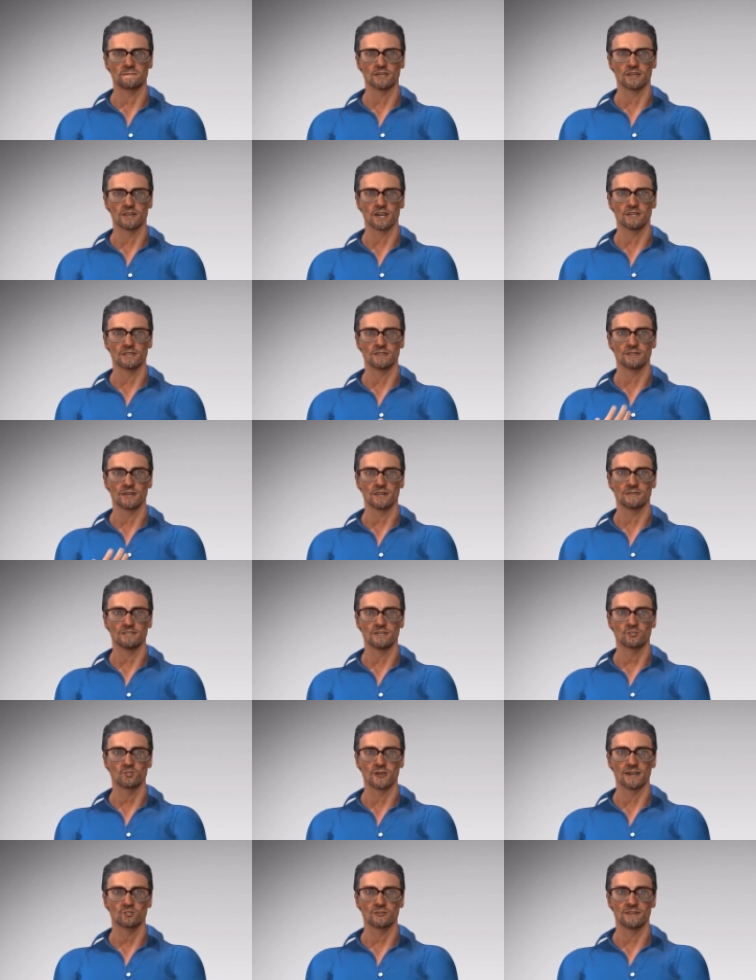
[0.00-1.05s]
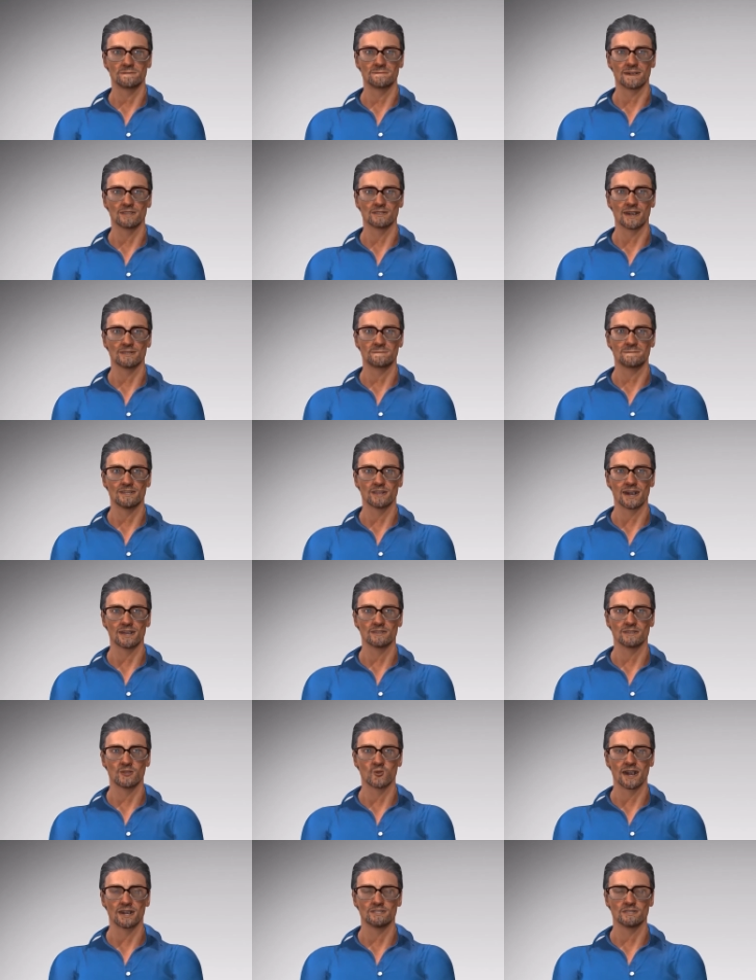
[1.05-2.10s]
But then, the situation may not be that
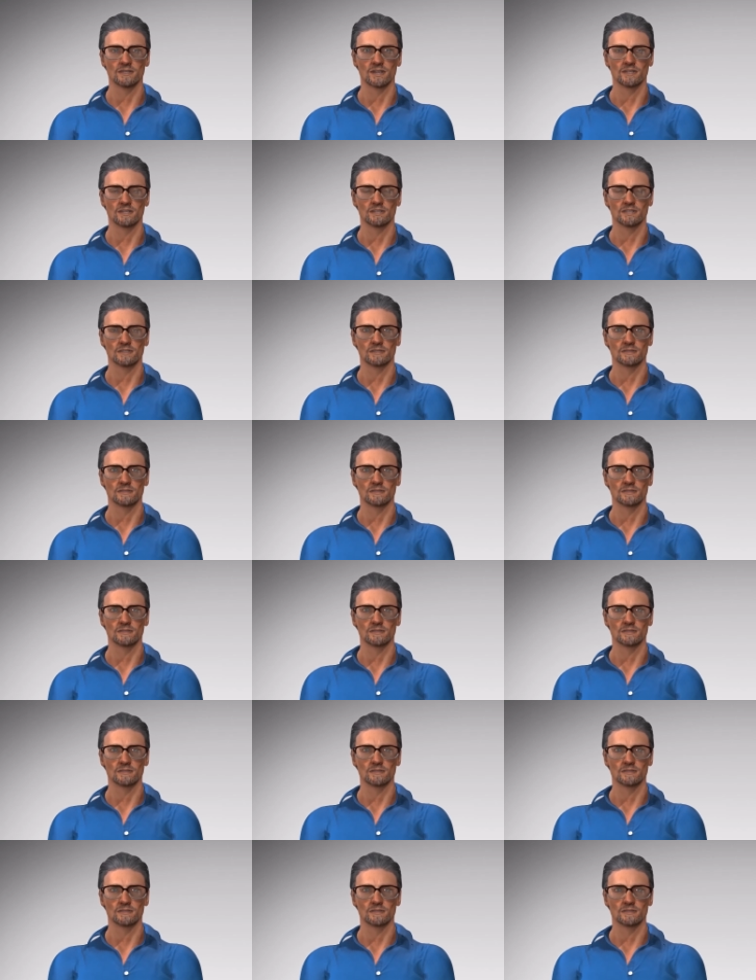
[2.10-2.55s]
drastic.